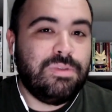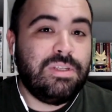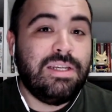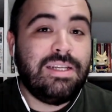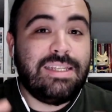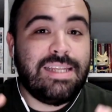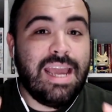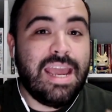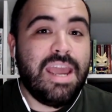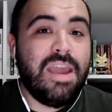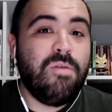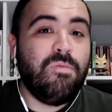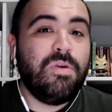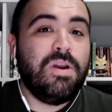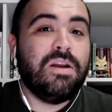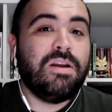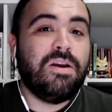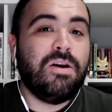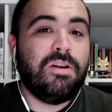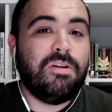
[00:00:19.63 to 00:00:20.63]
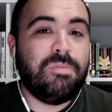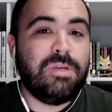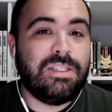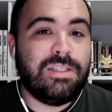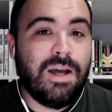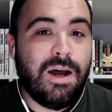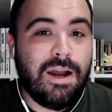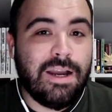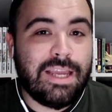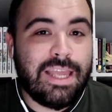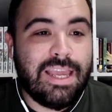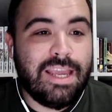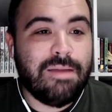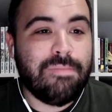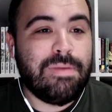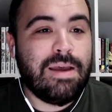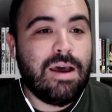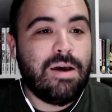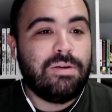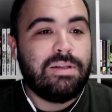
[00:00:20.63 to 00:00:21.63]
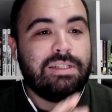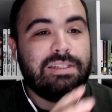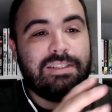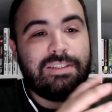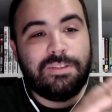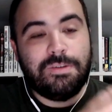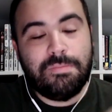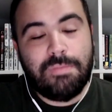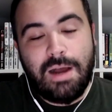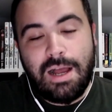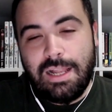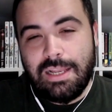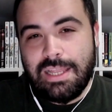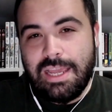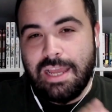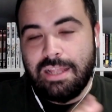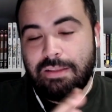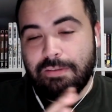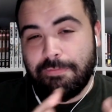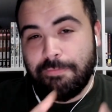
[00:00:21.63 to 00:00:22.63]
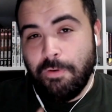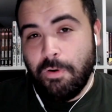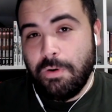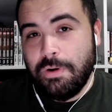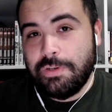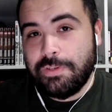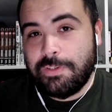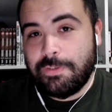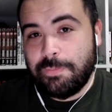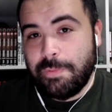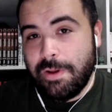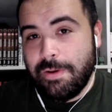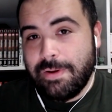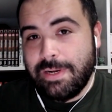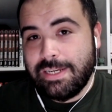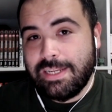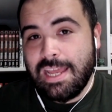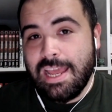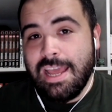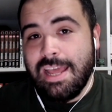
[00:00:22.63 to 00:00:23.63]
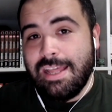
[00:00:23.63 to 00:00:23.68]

Today we are going to be talking about Somali and the Forest Spirit,